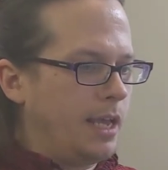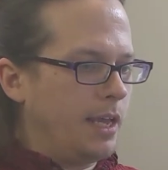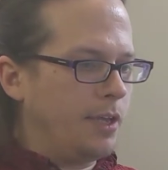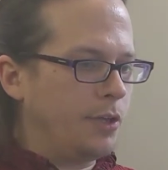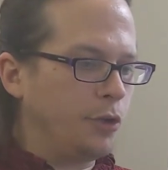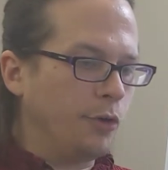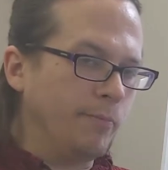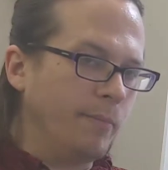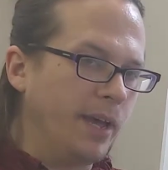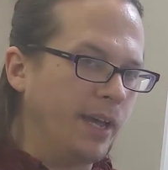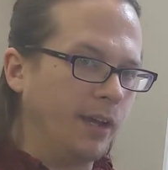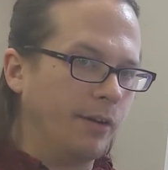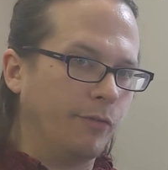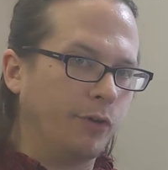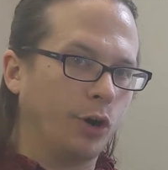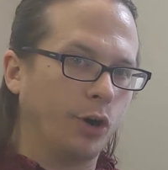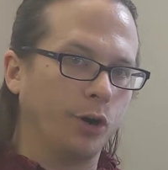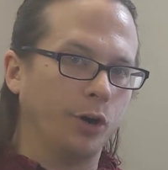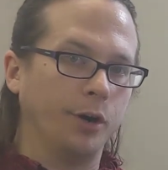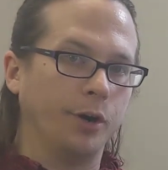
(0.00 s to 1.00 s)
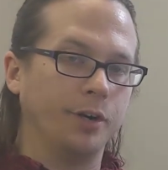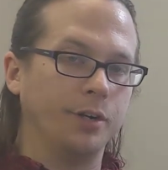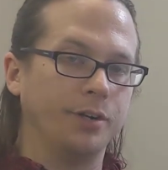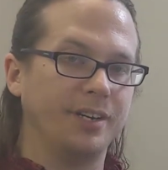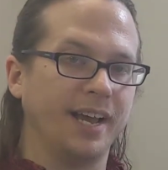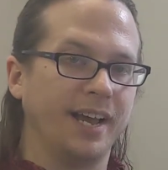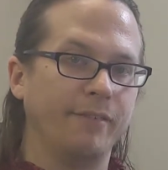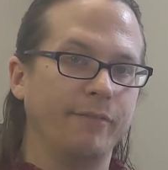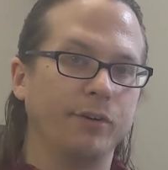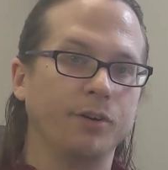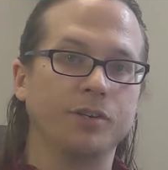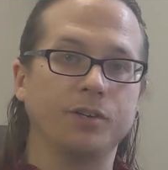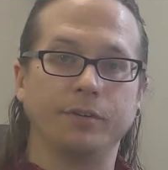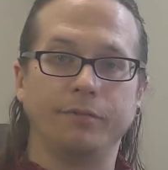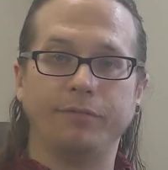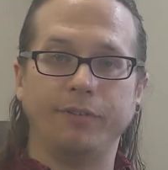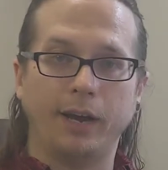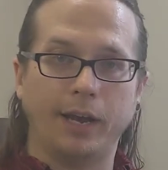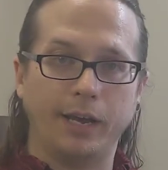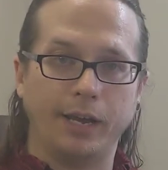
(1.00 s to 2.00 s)
you may have heard
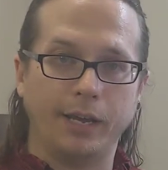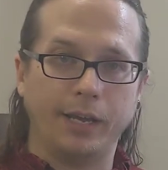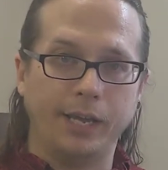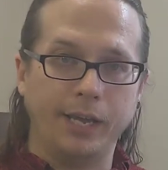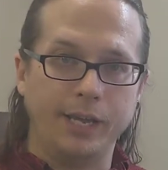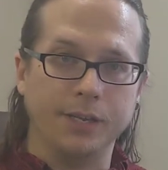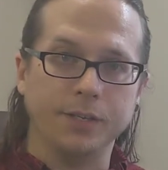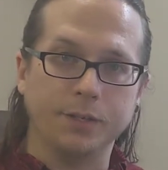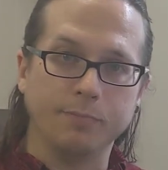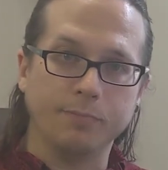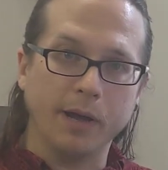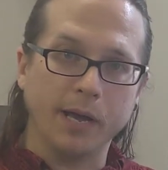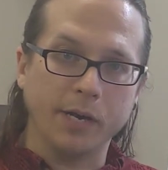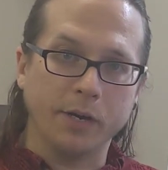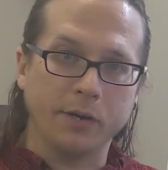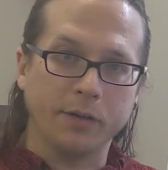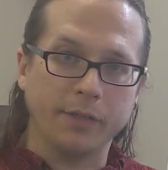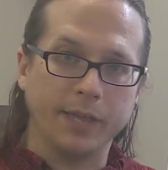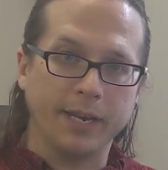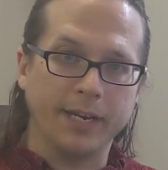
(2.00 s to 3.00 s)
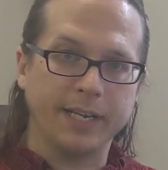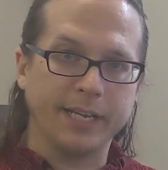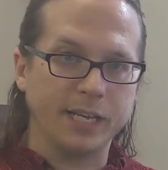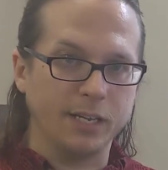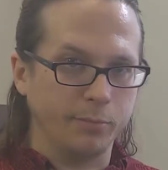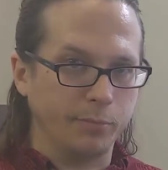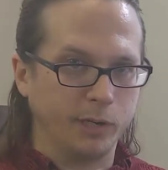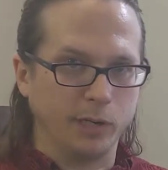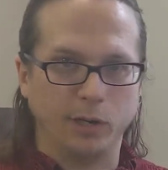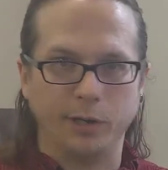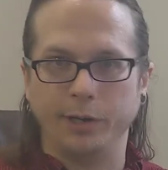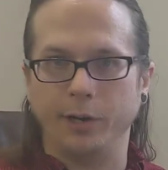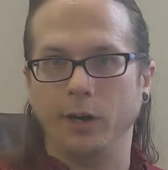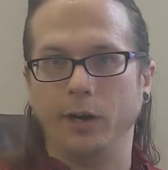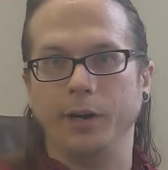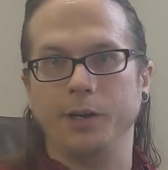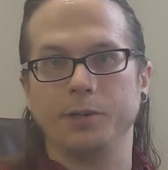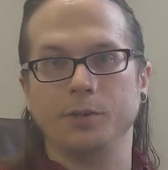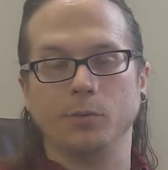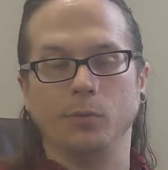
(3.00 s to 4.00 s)
diversifying is better than keeping all your
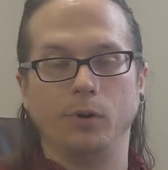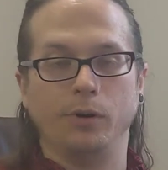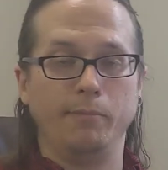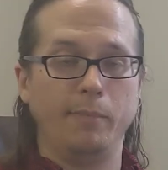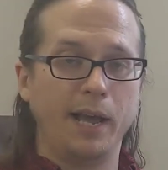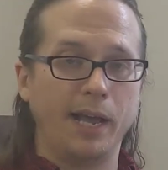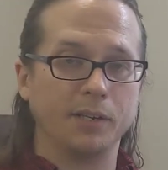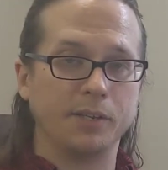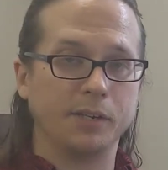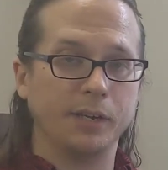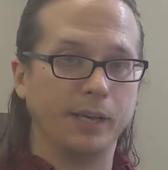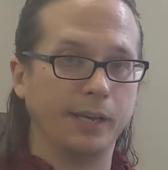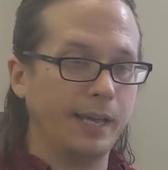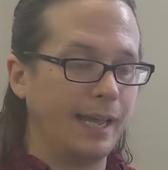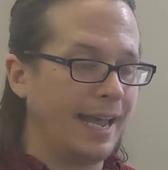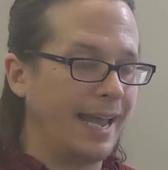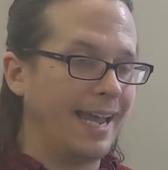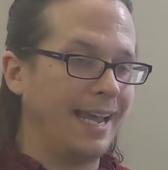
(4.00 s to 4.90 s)
eggs in one basket,